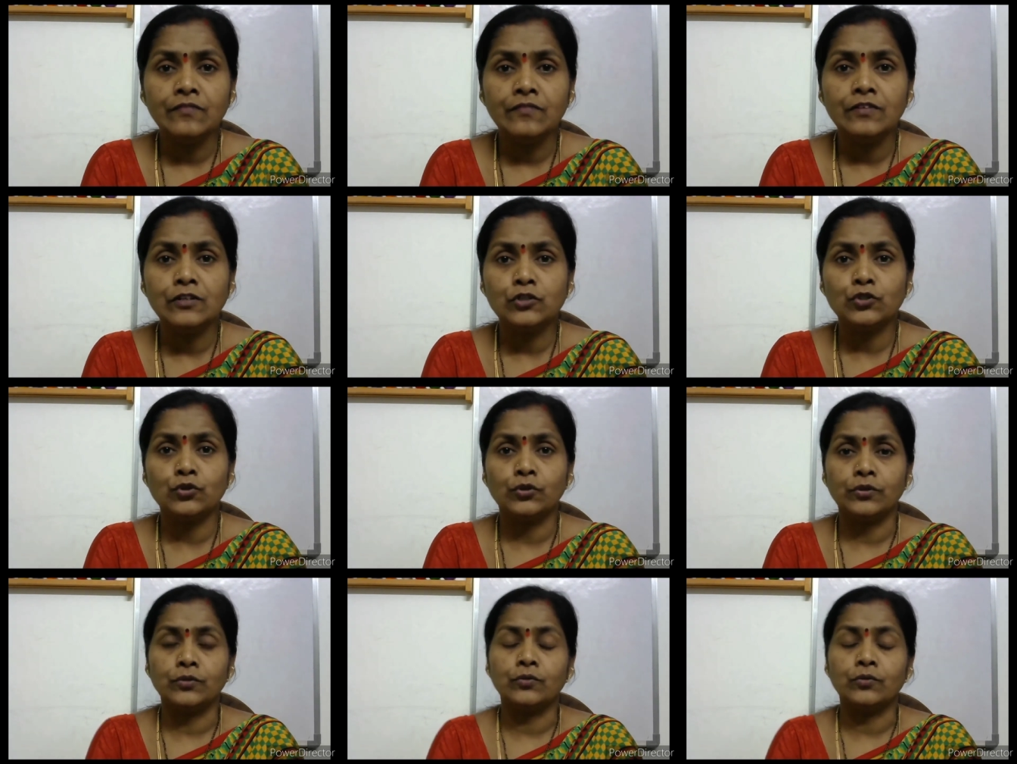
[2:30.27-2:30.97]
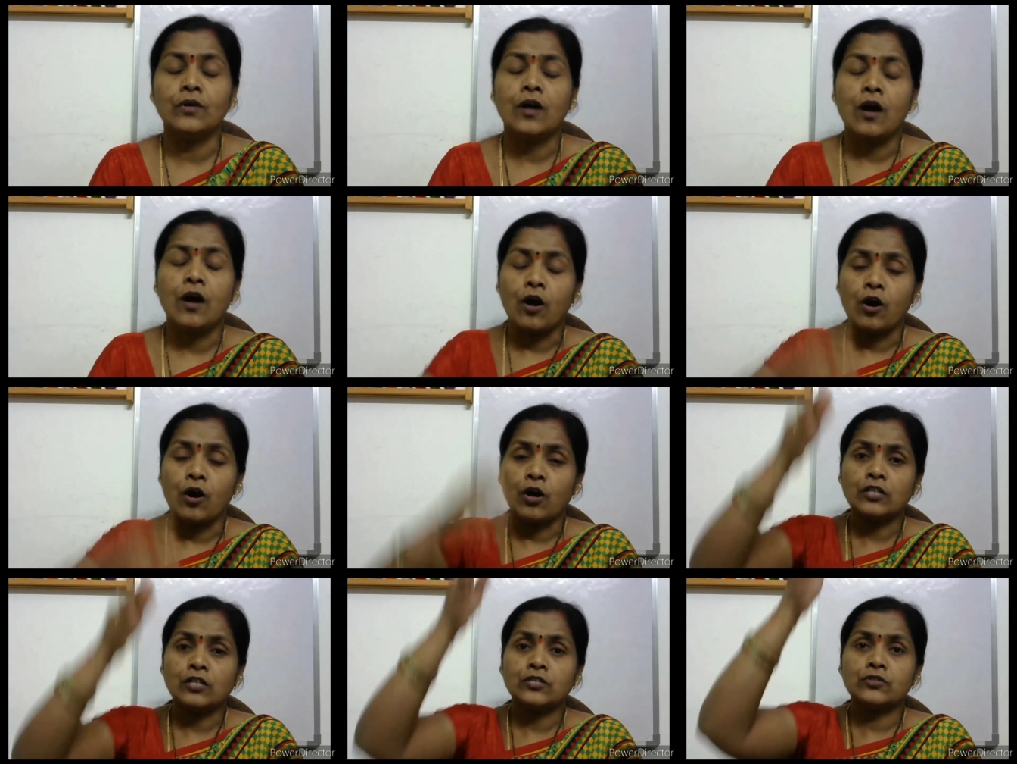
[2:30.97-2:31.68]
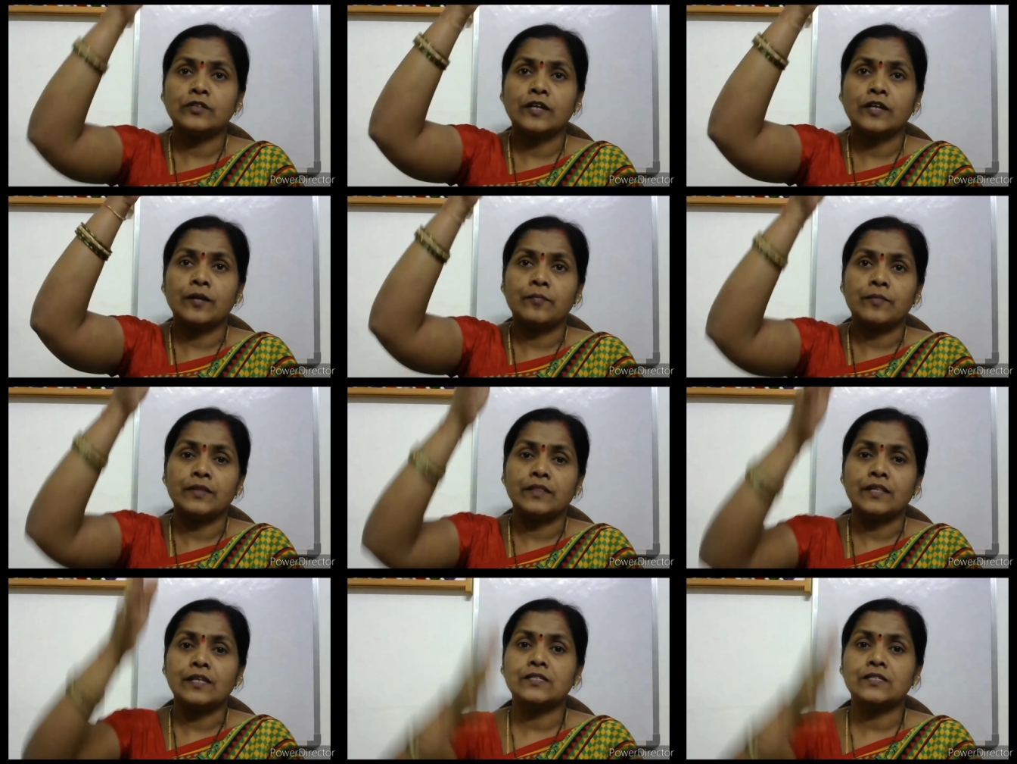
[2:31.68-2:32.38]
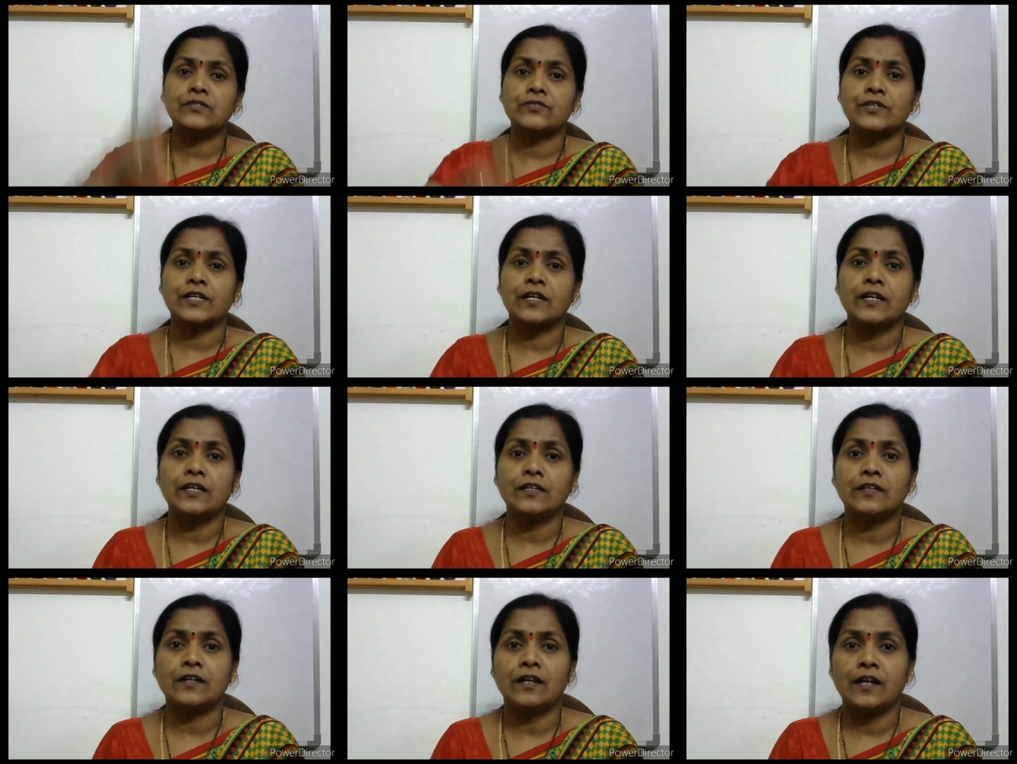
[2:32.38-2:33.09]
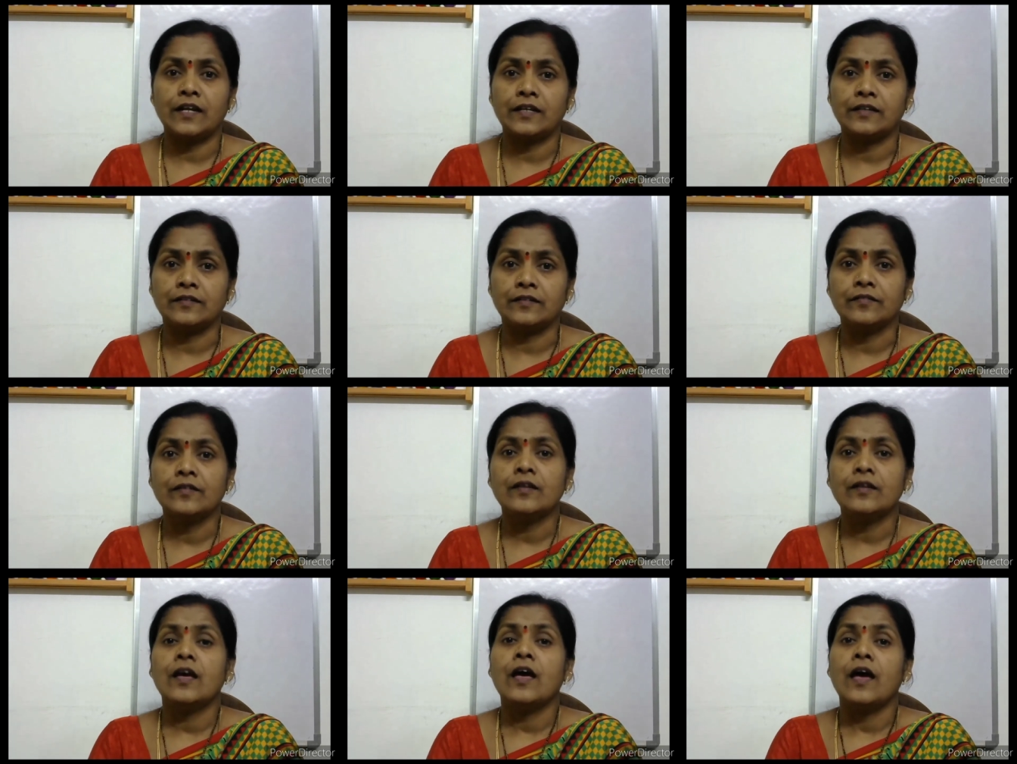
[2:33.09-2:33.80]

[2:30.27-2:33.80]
I will show you. All should come in the straight line.